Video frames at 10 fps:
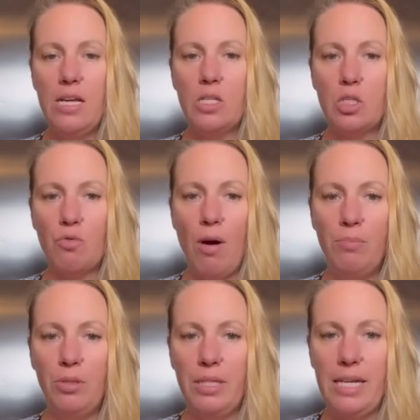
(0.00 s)

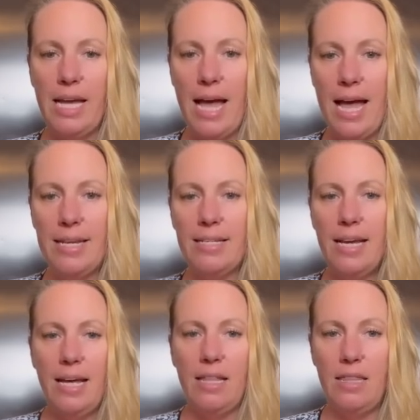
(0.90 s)
Stromboli and
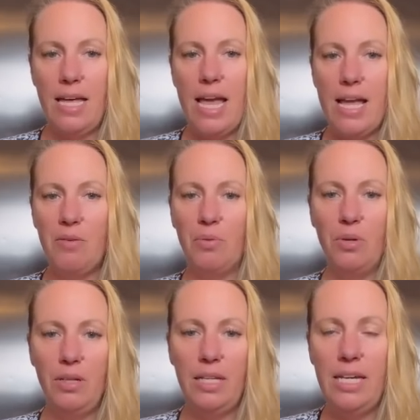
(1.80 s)
they
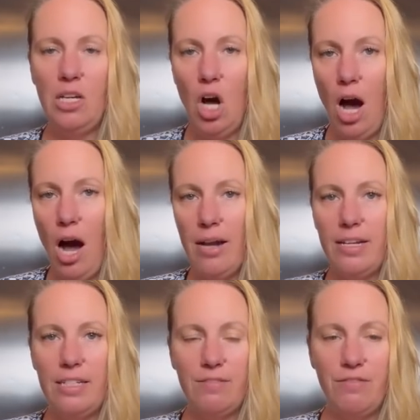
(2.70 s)
really caught
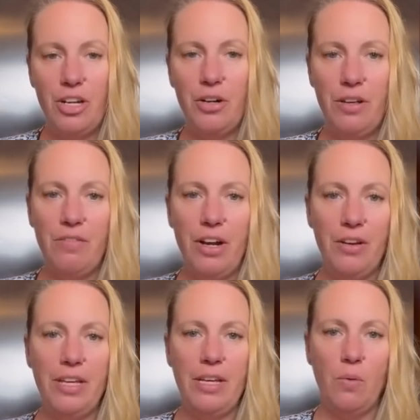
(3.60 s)
it very,
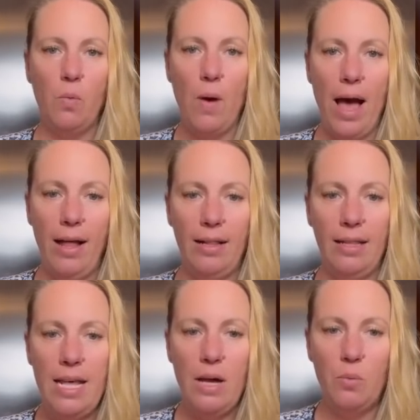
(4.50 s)
very
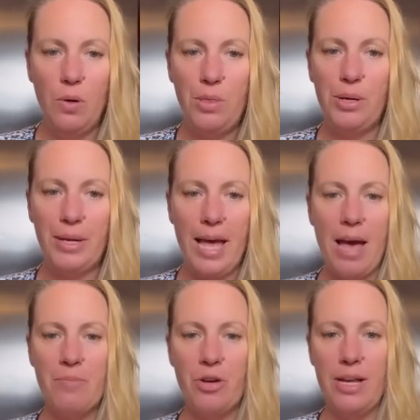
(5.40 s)
well with their
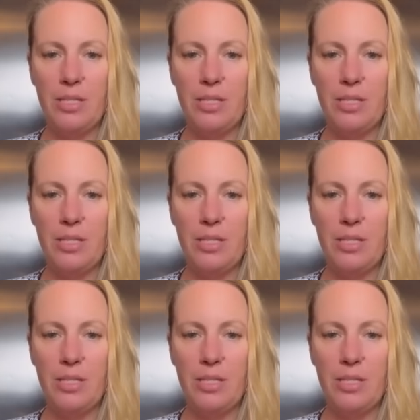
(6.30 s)
camera.